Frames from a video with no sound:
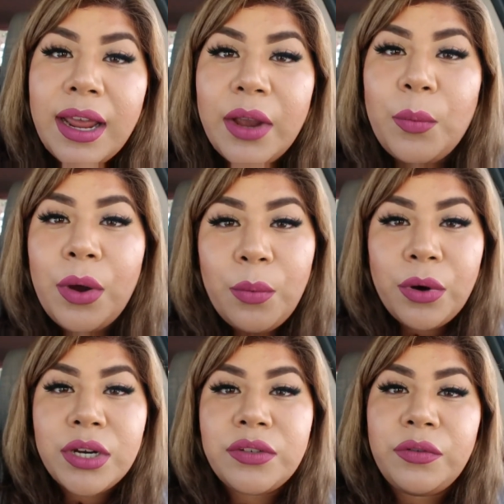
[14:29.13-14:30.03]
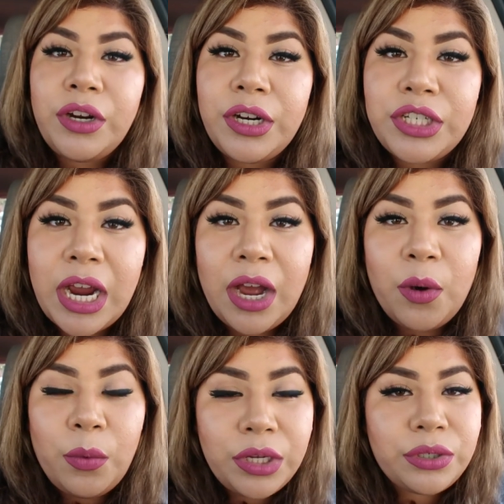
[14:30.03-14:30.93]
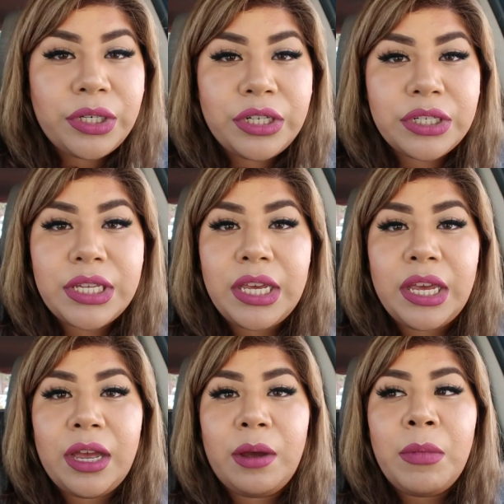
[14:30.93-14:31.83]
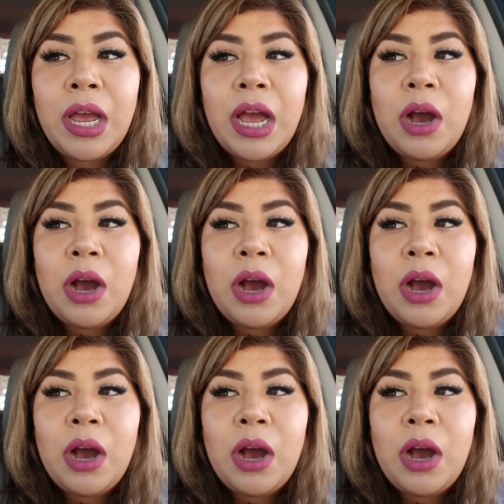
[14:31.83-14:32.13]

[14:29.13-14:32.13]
like, what works for your child, what triggers him,